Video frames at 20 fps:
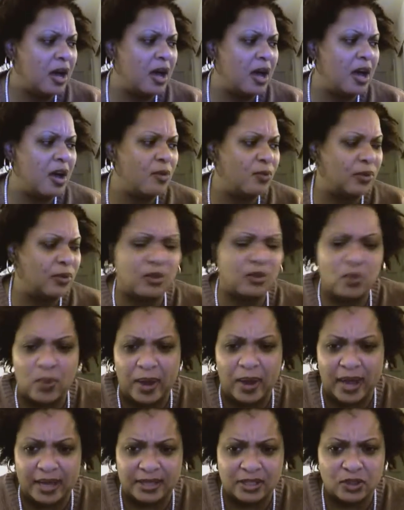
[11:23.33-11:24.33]
um, with the
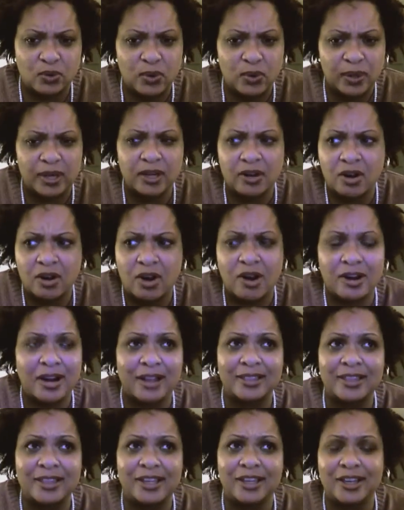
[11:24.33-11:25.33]
weights. Quick and hard.
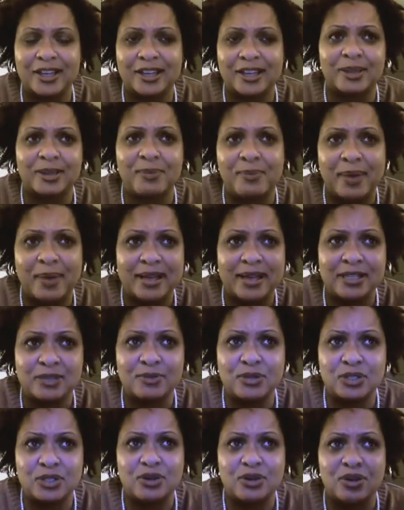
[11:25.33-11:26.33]
I think you get the best
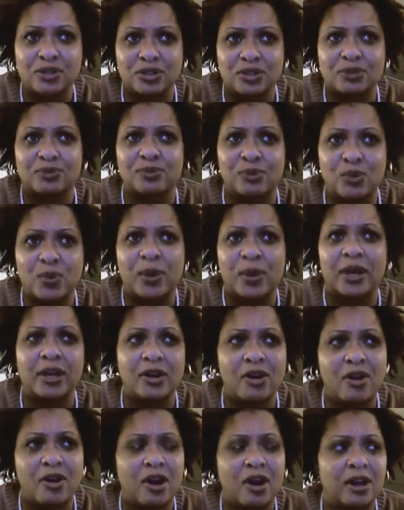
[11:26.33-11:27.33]
results quick
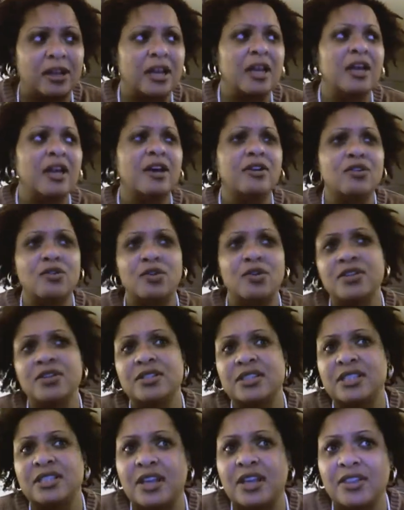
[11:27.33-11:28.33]
and hard. Northern
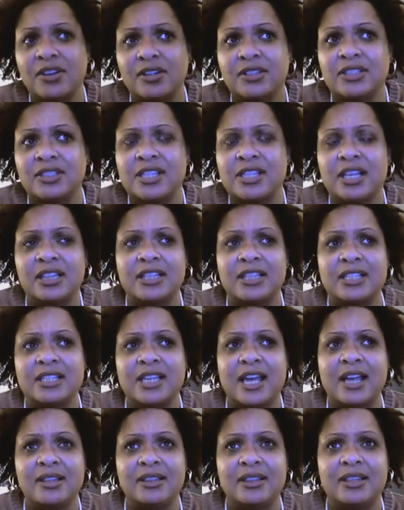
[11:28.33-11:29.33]
Southerner said the
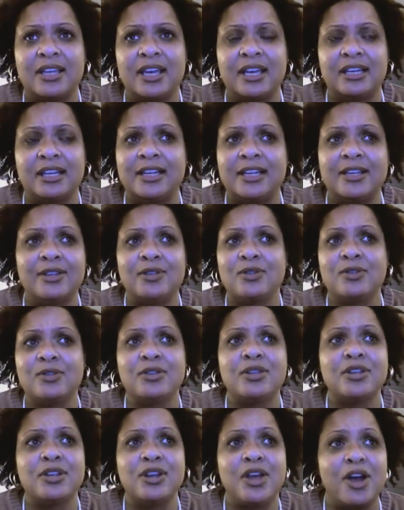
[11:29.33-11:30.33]
same thing, and he,
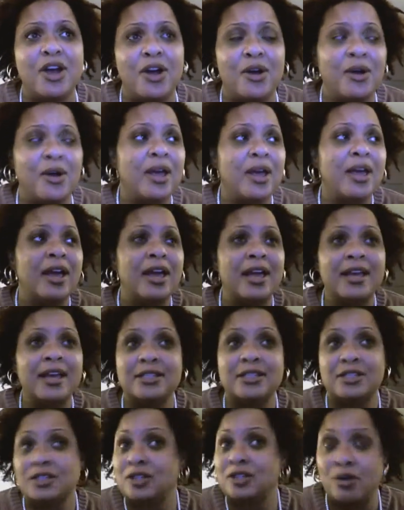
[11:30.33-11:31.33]
you know,
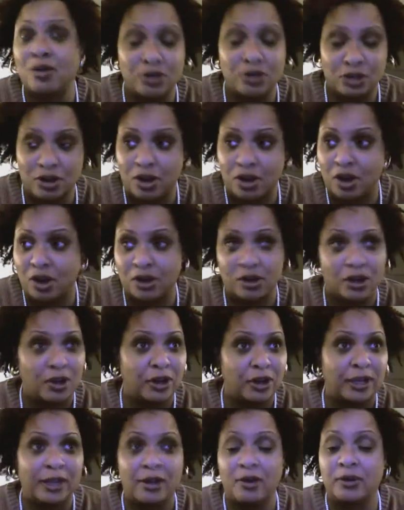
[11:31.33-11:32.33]
he's told y'all,
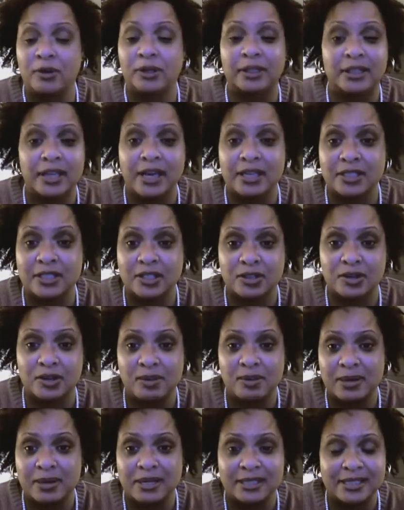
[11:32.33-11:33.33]
look, he only does
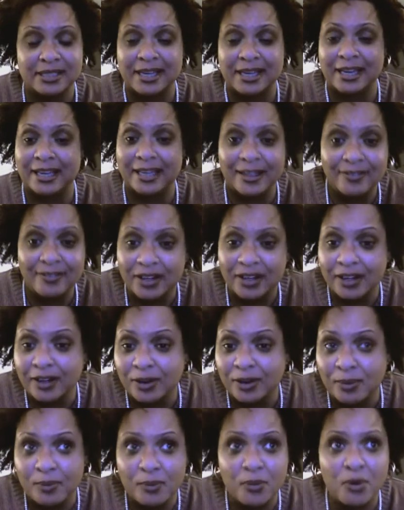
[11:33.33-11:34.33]
30 minutes. He ain't giving it
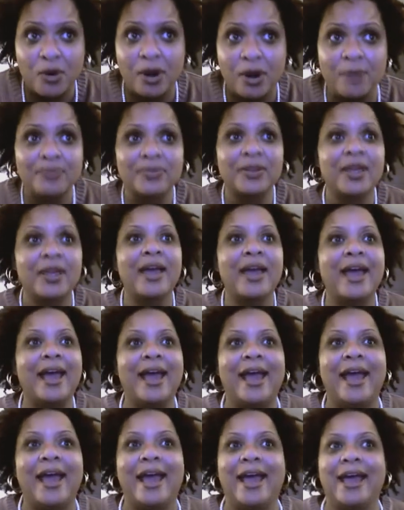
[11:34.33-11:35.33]
no more.
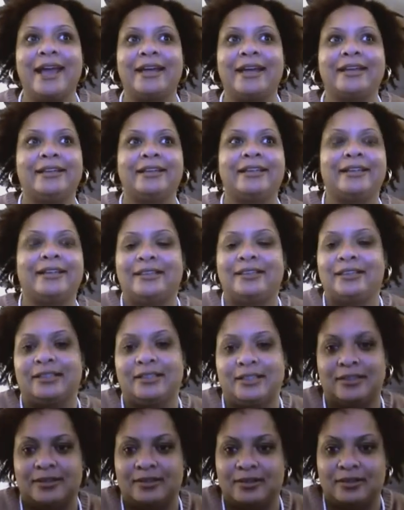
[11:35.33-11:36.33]
And
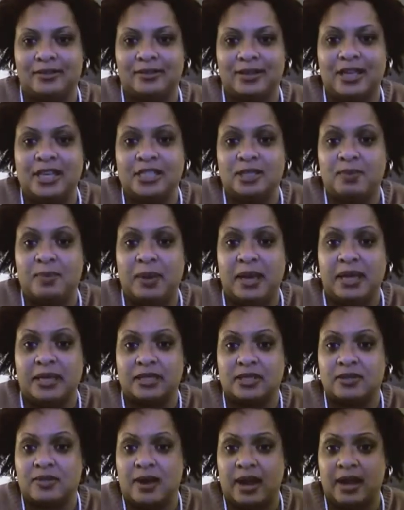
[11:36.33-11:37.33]
he's a
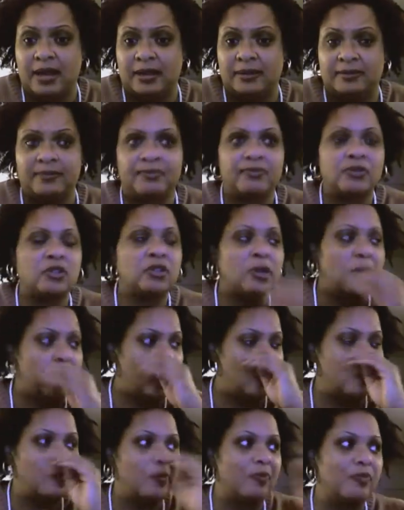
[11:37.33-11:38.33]
beast, right?
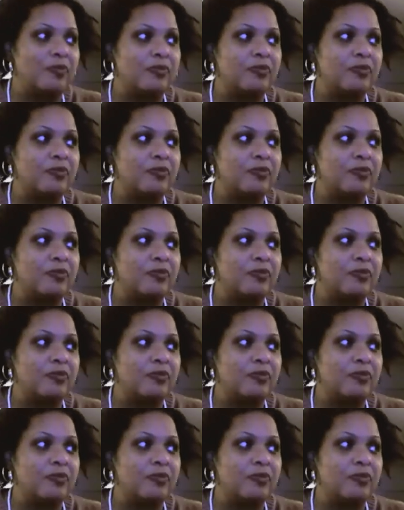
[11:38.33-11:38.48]
So